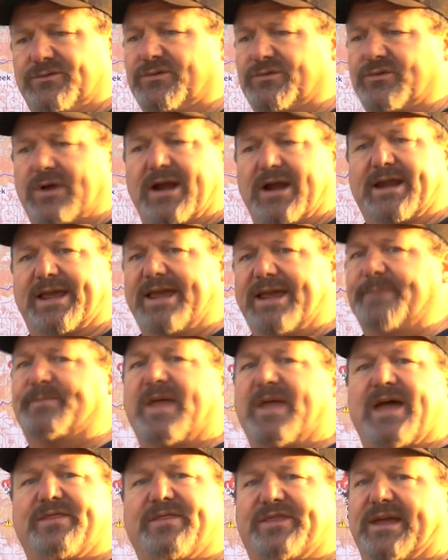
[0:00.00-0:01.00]
try to keep
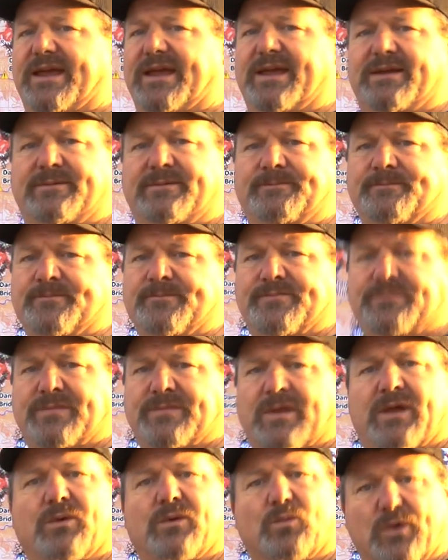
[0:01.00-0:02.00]
that thing
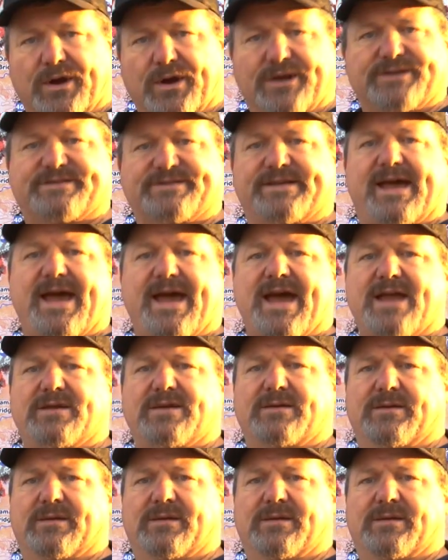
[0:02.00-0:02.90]
where it's at.